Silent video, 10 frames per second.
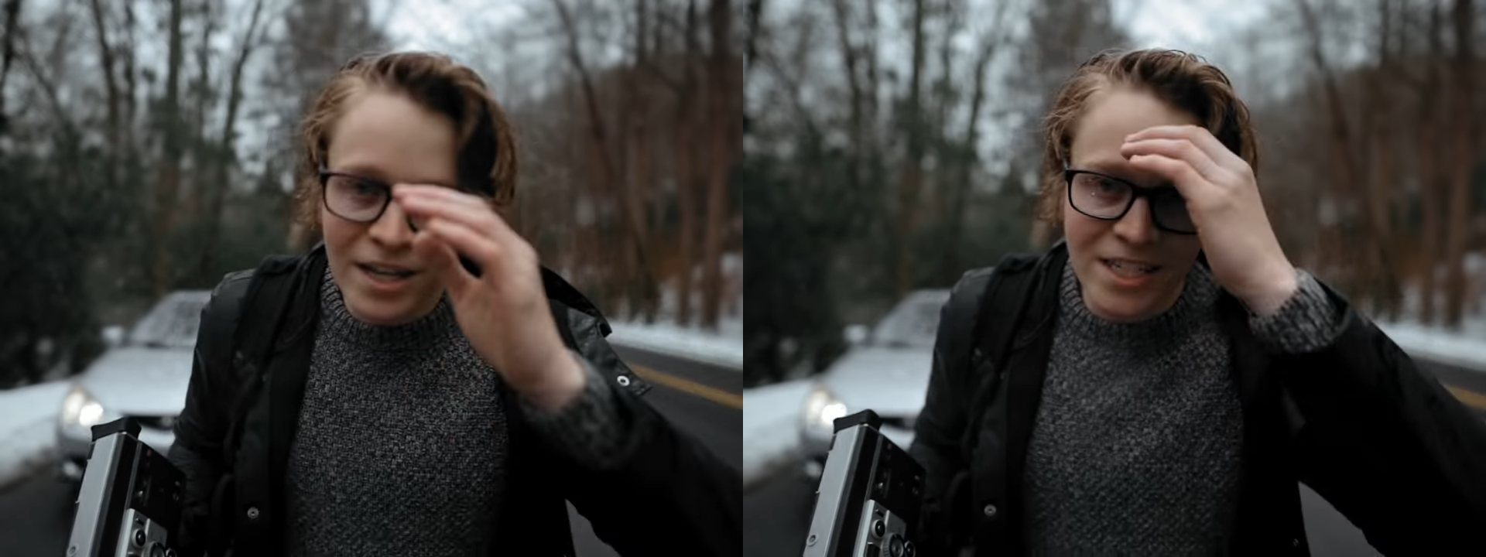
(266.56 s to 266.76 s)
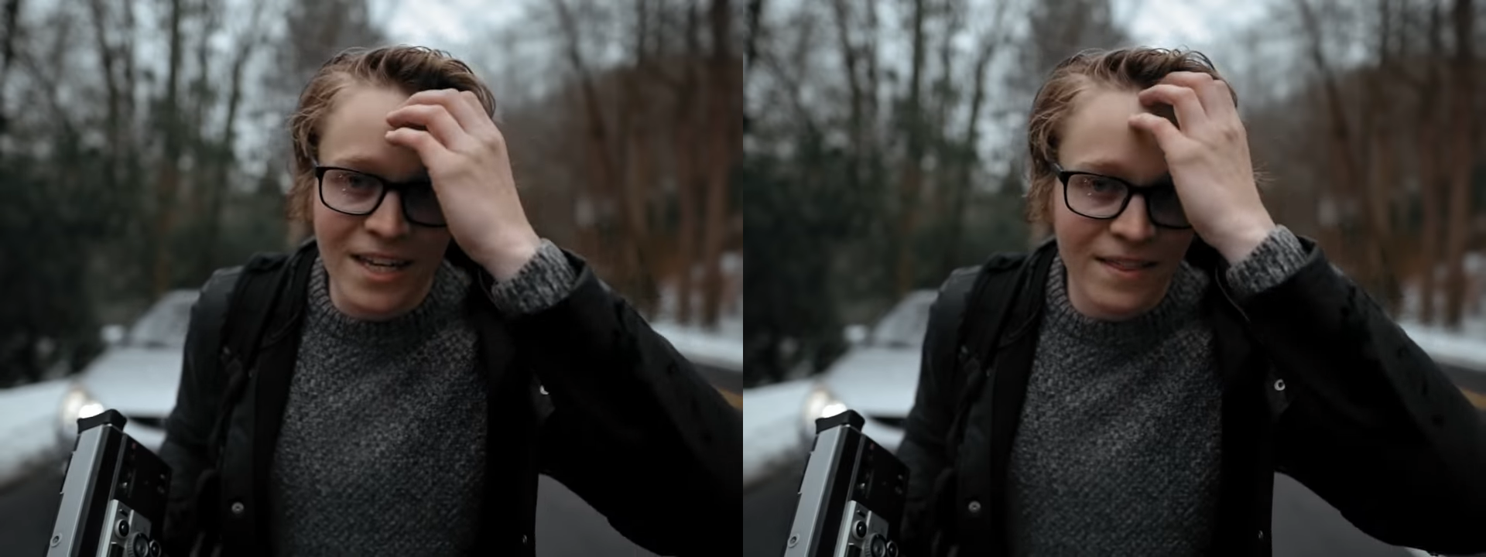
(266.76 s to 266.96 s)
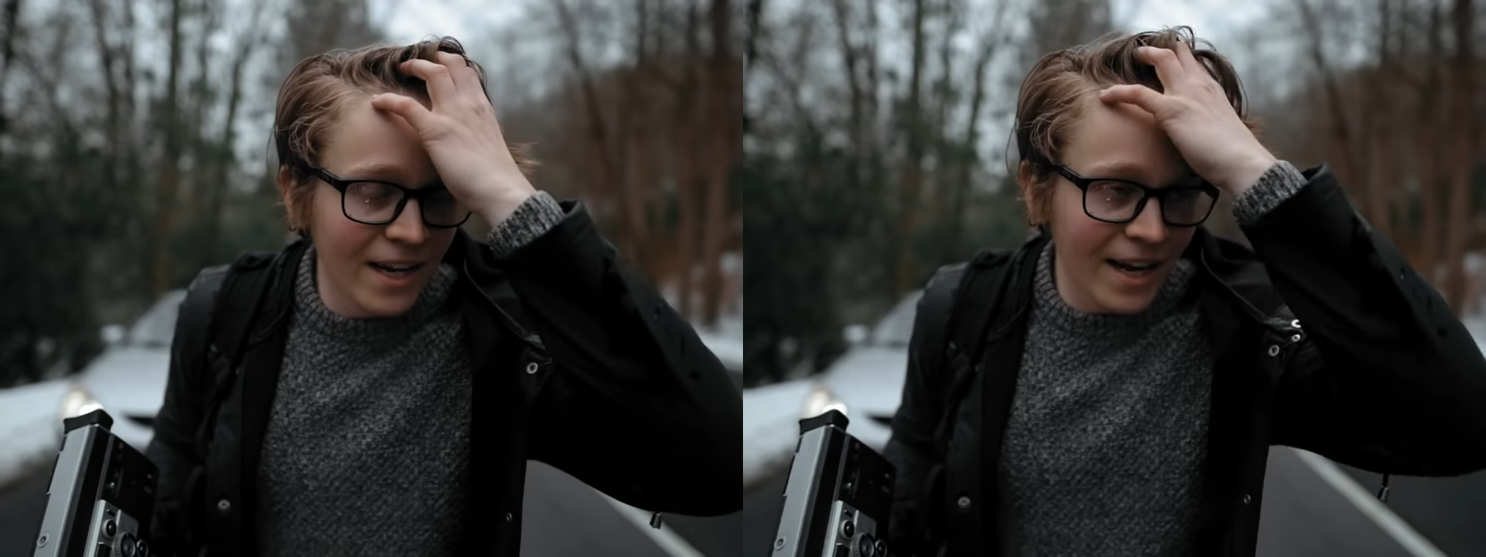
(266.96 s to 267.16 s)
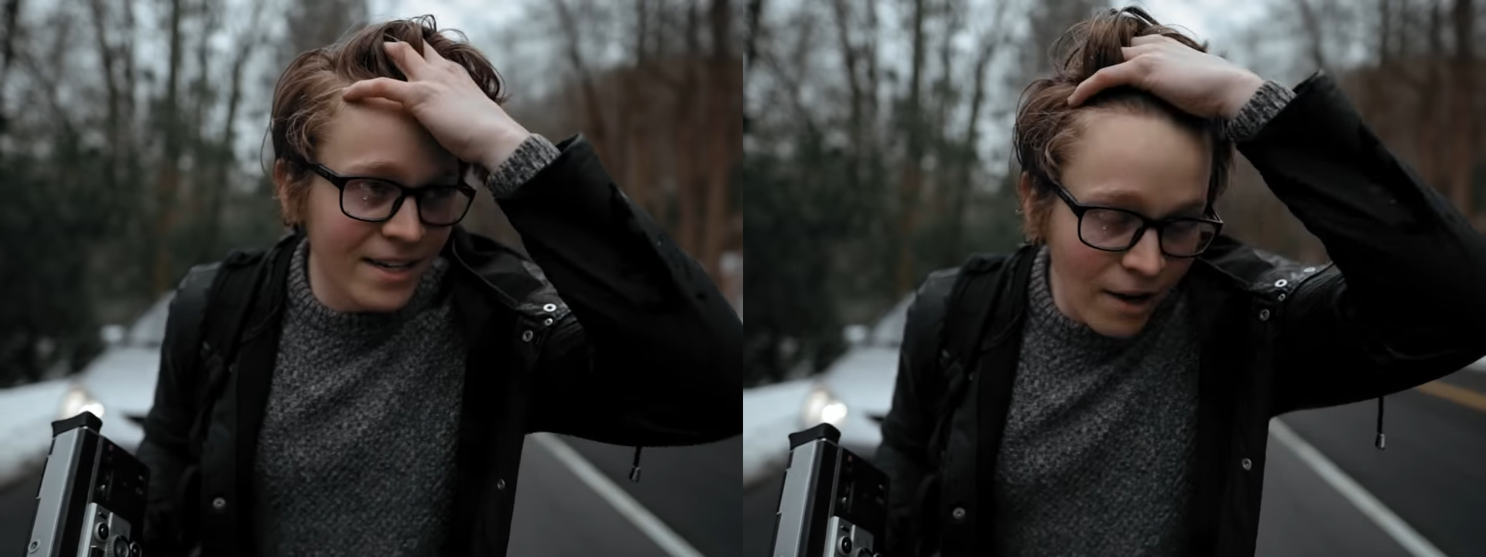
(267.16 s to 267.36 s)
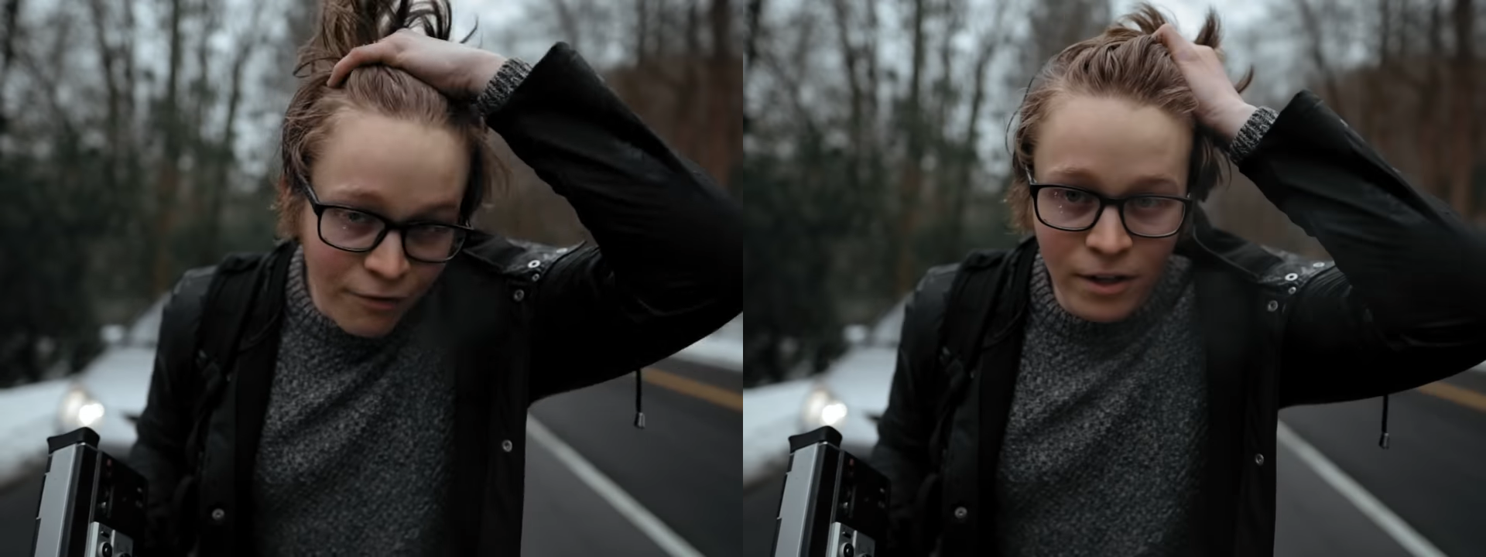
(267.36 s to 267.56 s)
lesson that
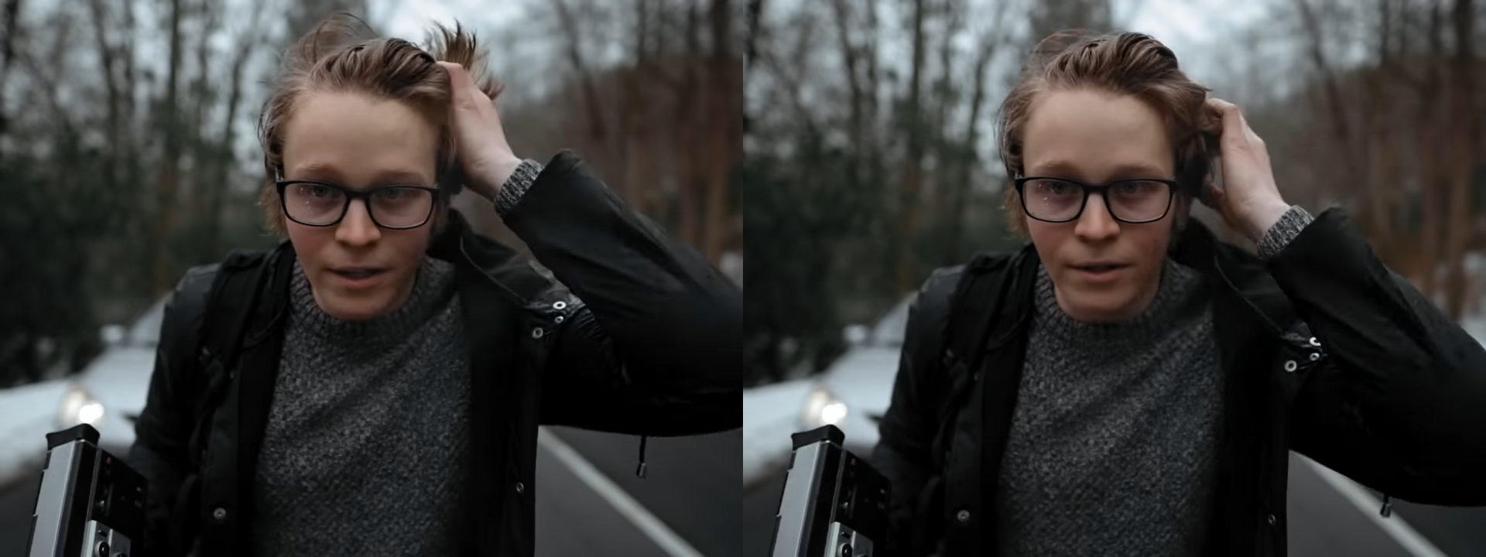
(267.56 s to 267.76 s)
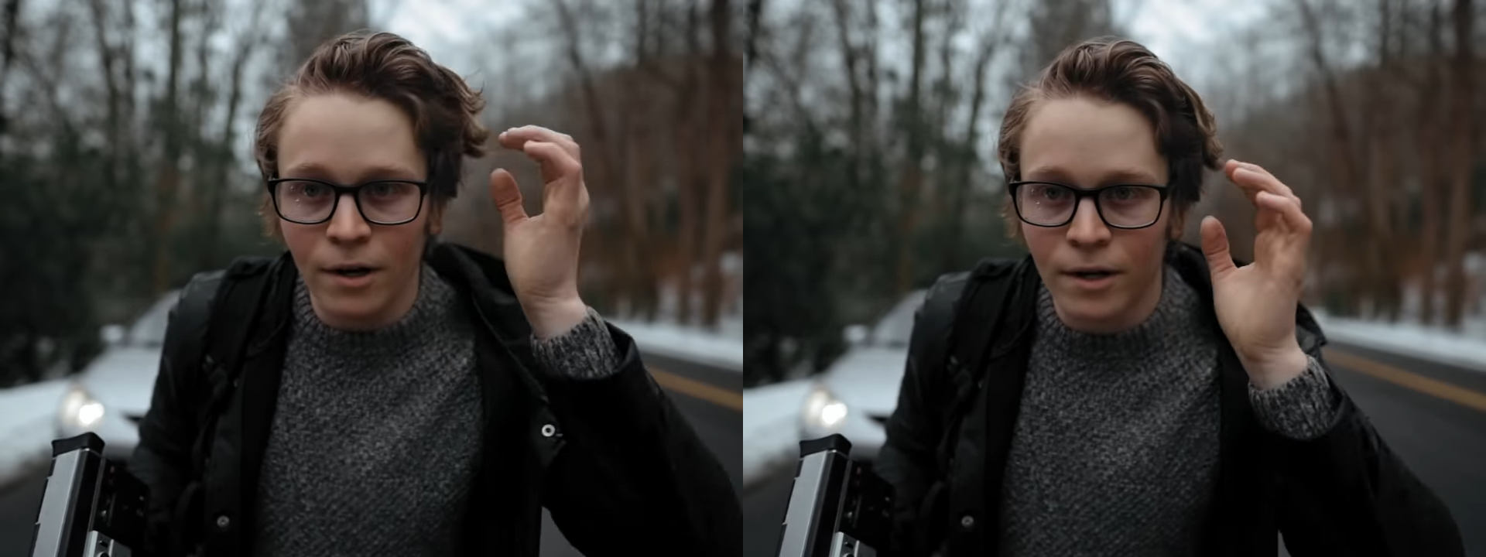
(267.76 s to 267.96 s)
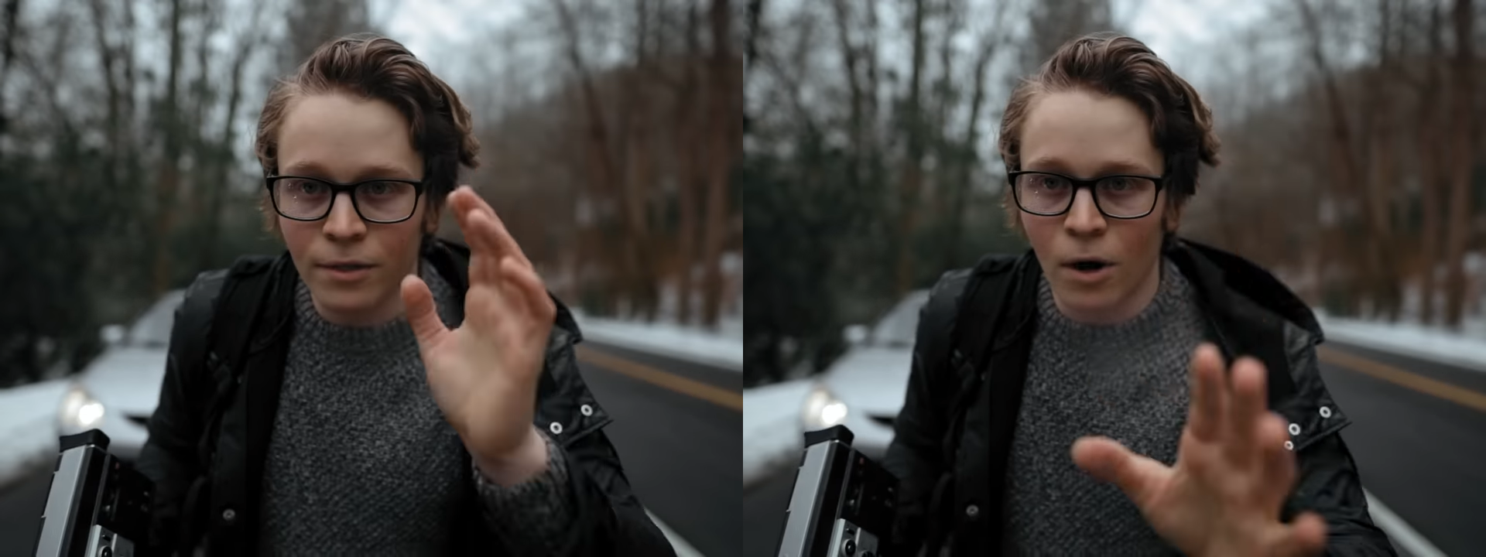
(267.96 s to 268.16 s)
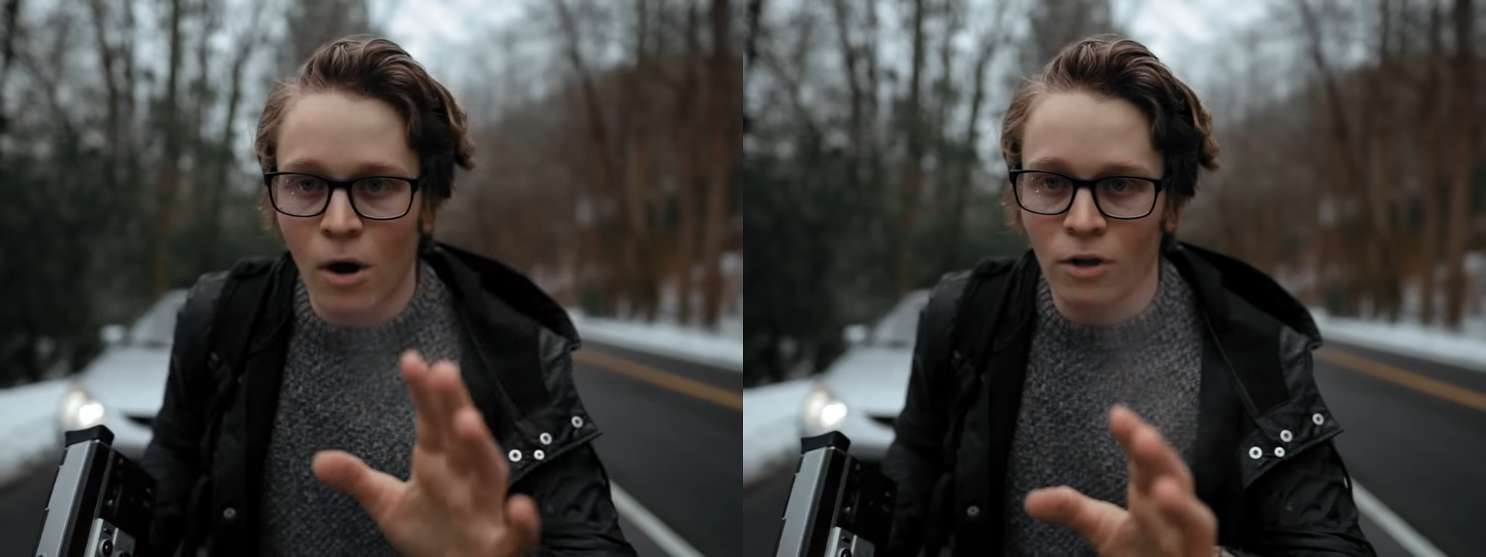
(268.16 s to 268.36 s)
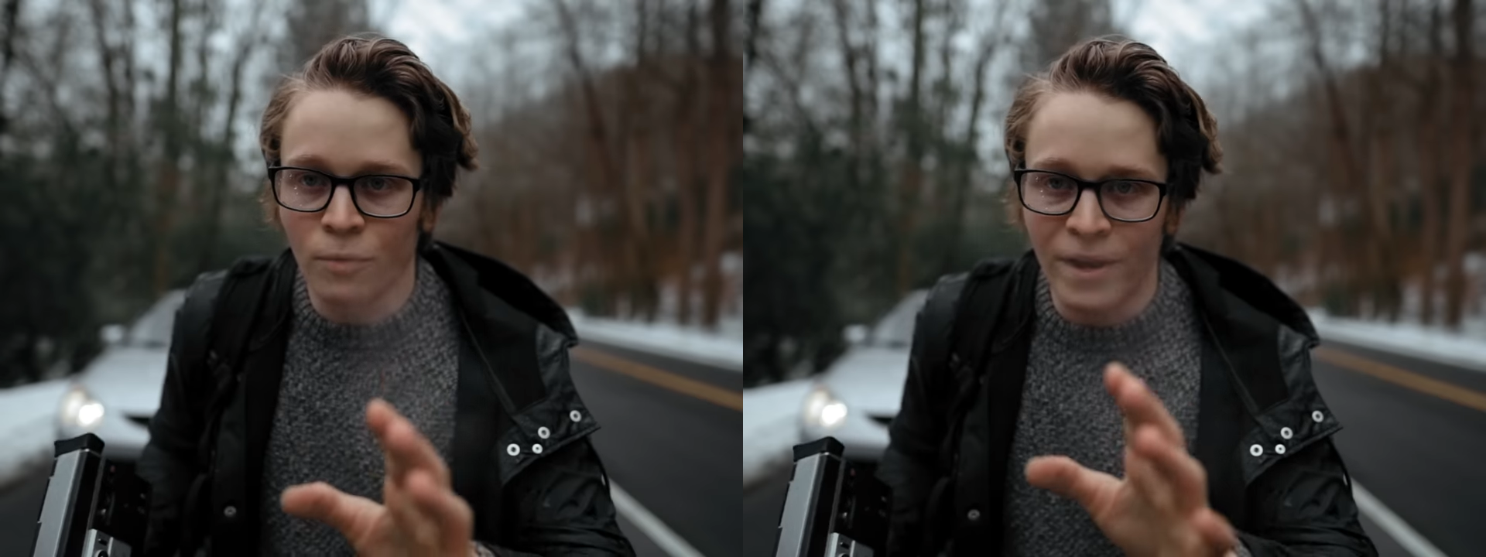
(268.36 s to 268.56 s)
I definitely learned the hard